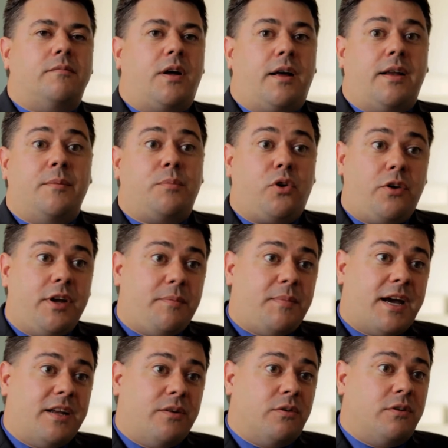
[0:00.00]
employee
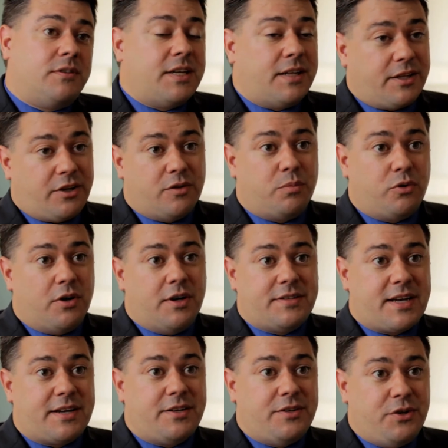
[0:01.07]
manual telling your employees
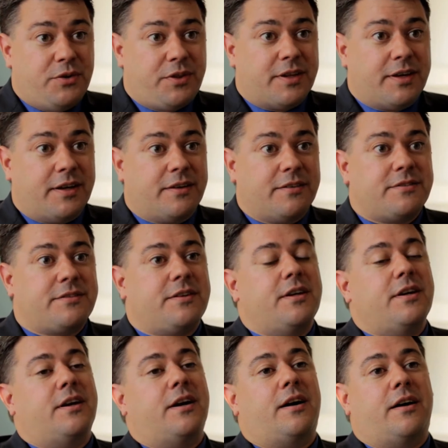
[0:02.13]
how to do things.
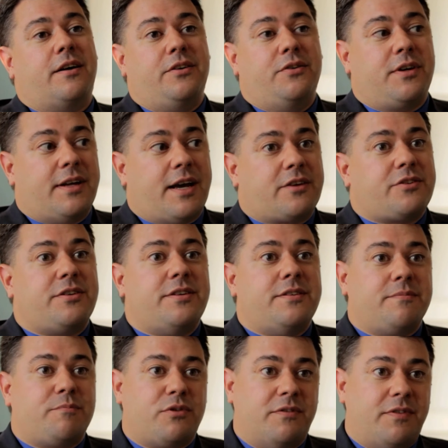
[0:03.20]
You can actually
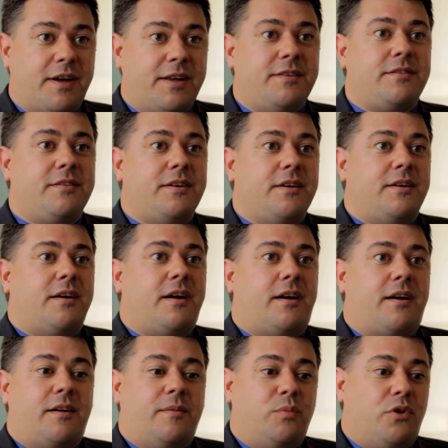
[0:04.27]
prevent
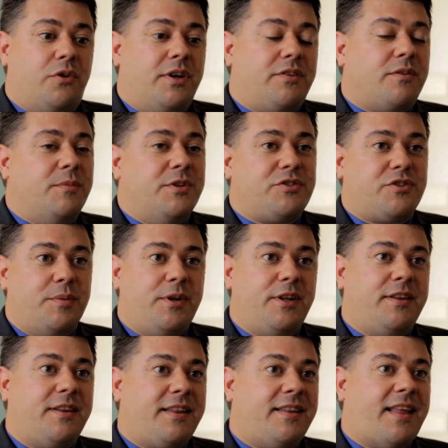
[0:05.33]
employees from
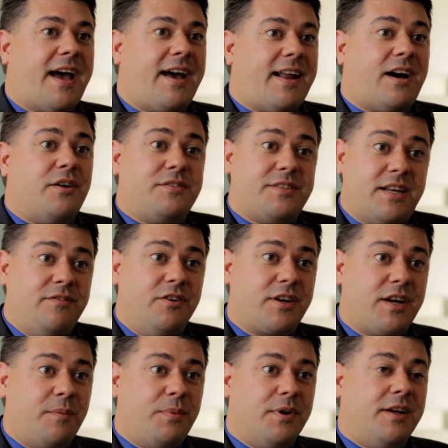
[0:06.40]
distributing that outside of your
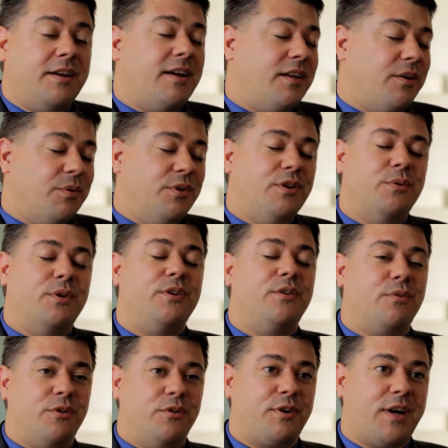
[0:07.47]
company, and you would do it
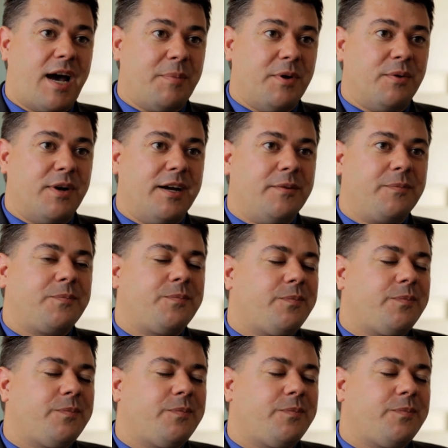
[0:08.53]
through copyright.